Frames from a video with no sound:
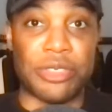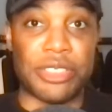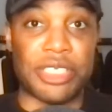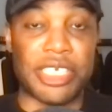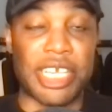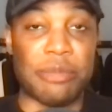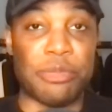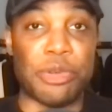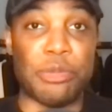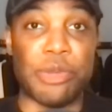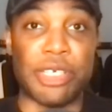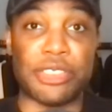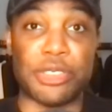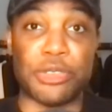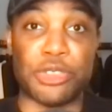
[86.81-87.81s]
To get me on
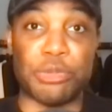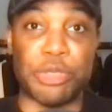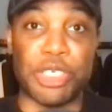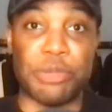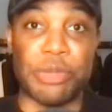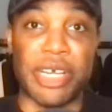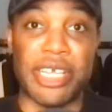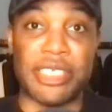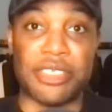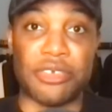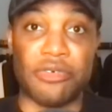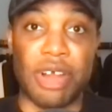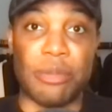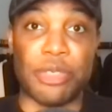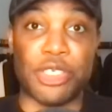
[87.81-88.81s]
my social media, my
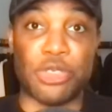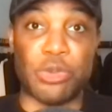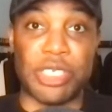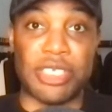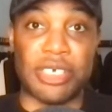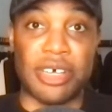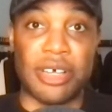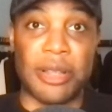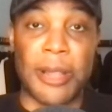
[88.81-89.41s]
Instagram and Twitter,